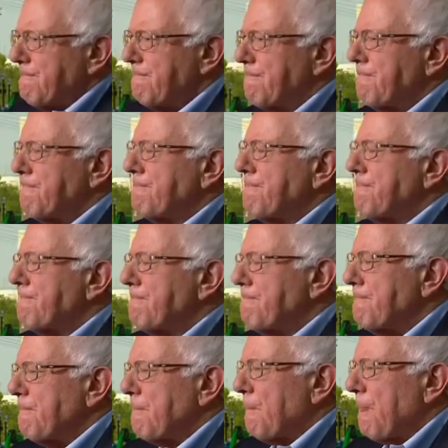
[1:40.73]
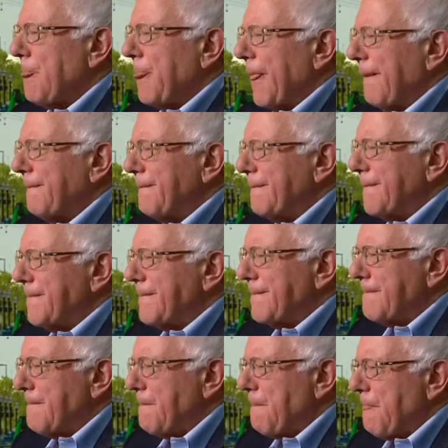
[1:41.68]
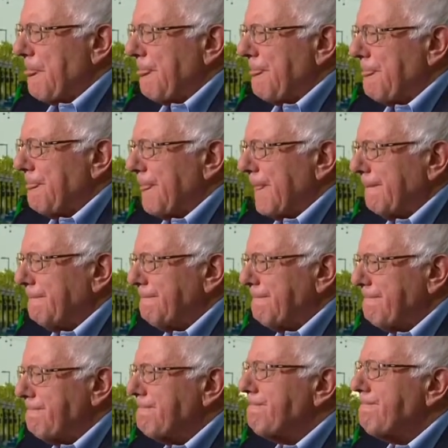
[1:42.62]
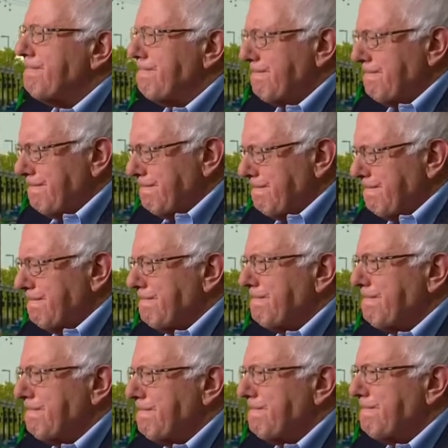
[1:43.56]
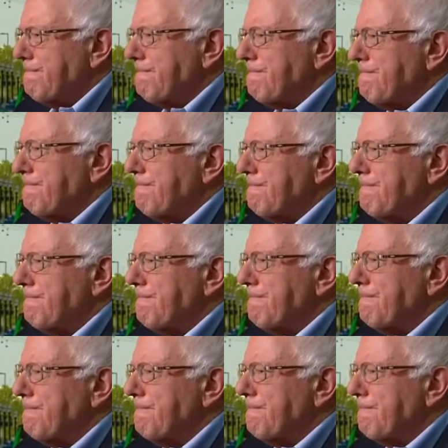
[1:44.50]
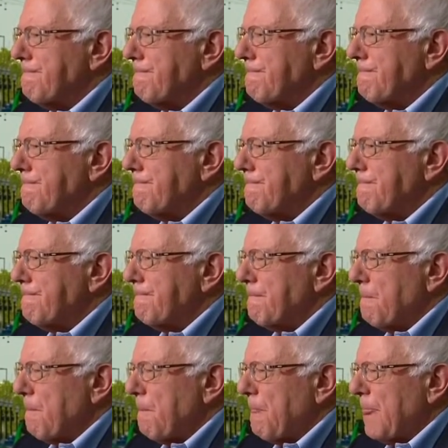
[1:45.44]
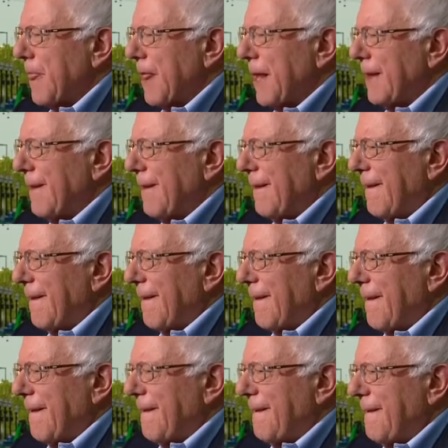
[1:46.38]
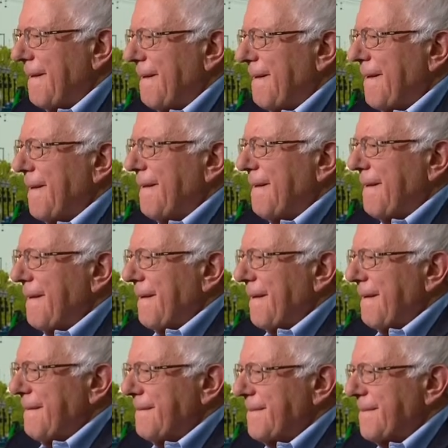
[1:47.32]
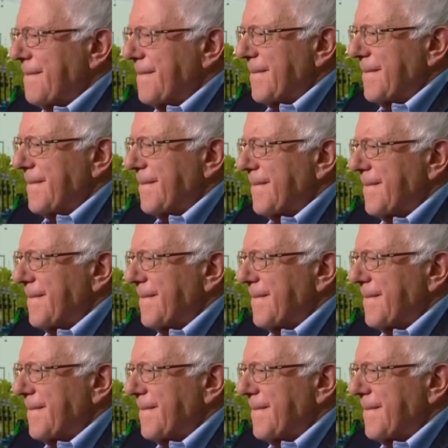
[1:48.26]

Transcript: (silent)